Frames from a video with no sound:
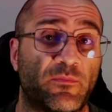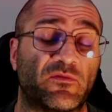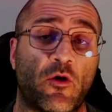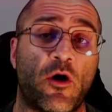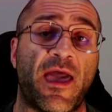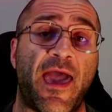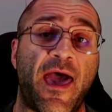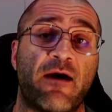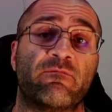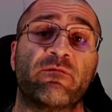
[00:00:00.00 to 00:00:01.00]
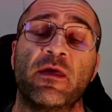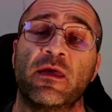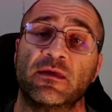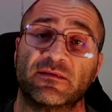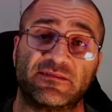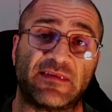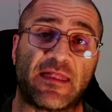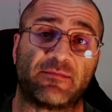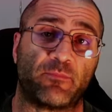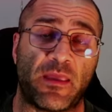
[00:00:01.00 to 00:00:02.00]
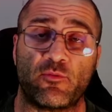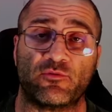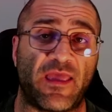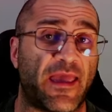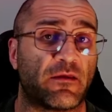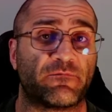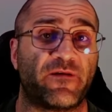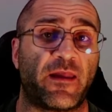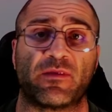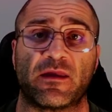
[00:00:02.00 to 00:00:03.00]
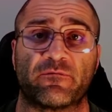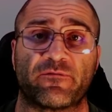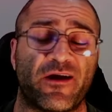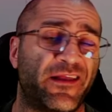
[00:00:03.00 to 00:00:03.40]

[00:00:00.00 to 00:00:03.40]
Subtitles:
I have sat people down, family and friends.